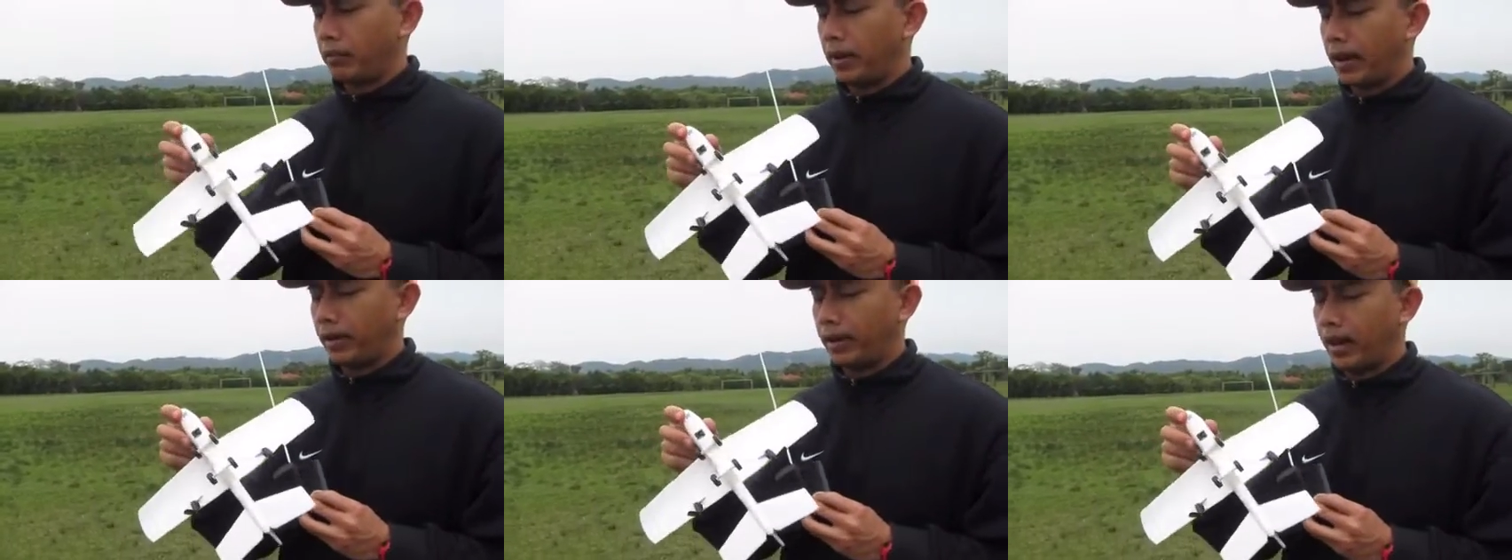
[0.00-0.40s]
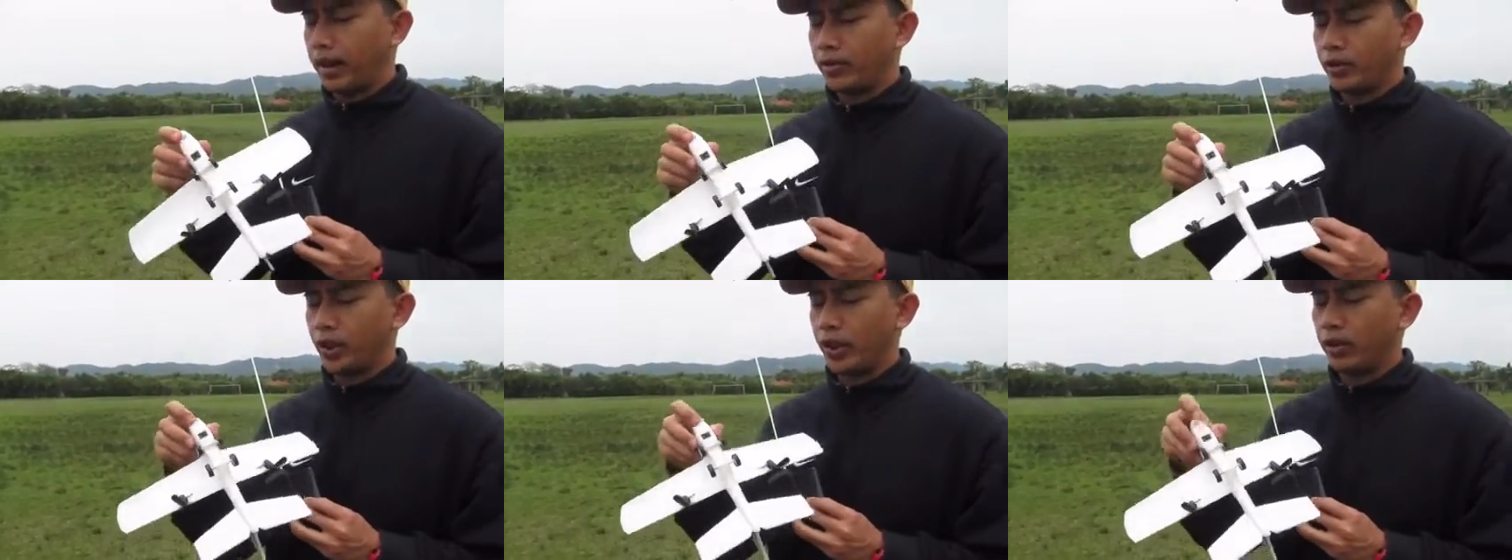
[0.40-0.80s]
but
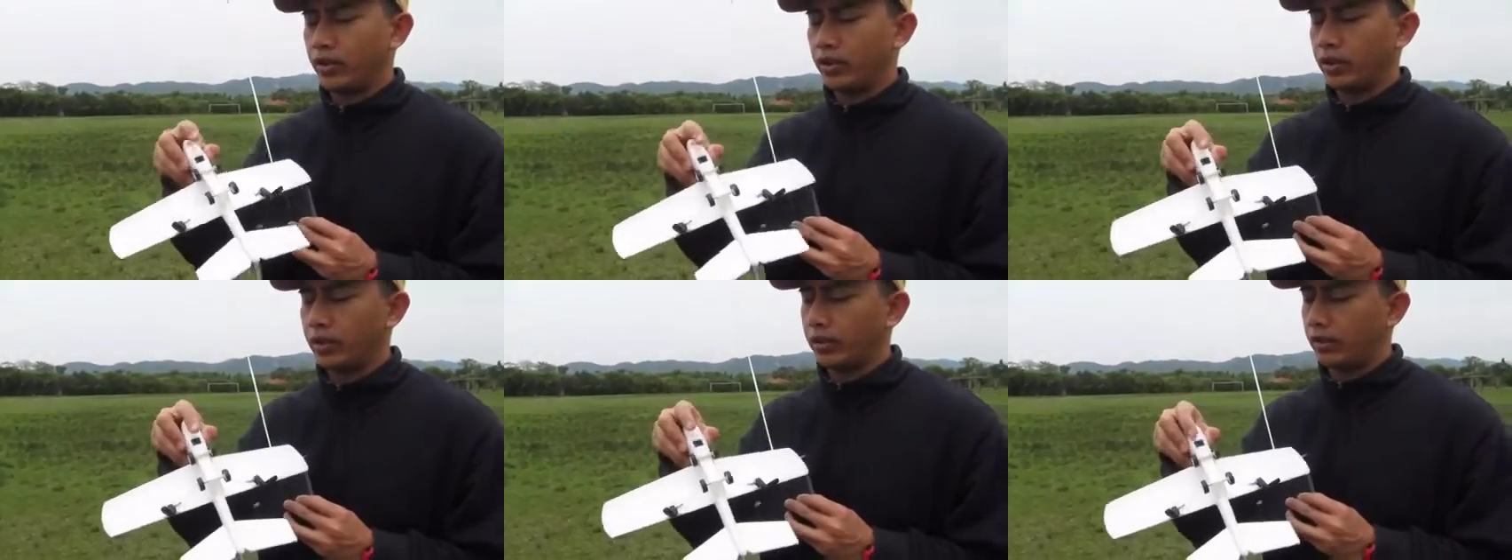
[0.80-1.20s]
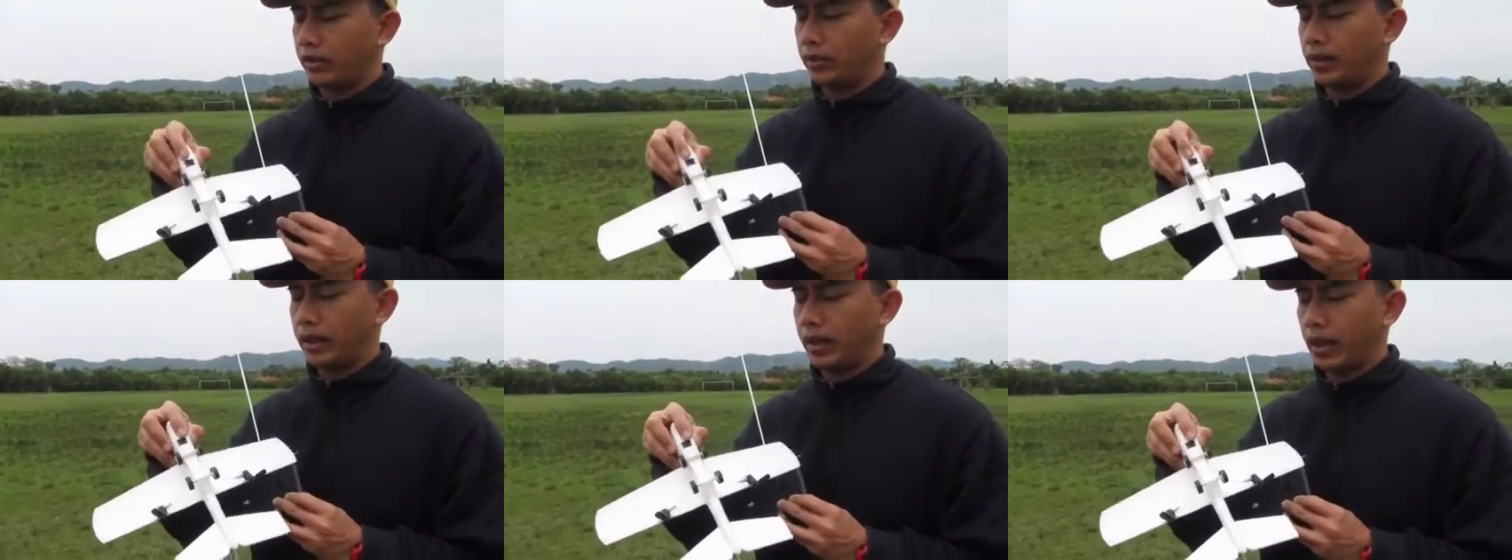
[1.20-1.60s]
I changed
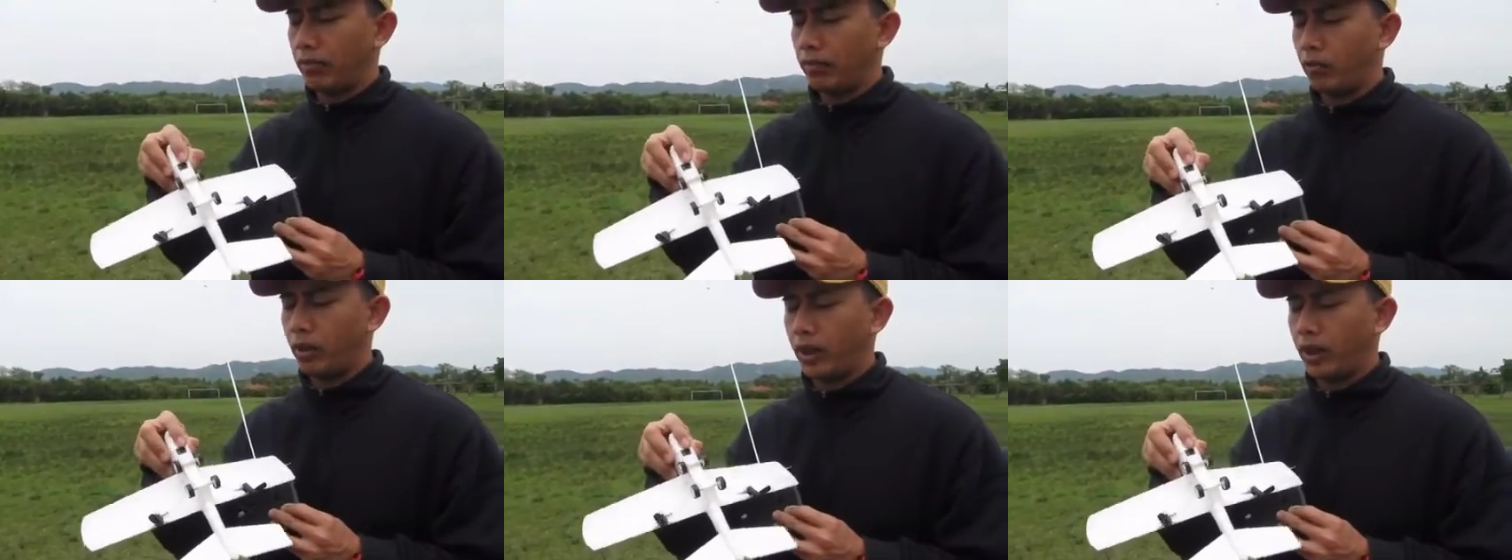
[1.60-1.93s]
to become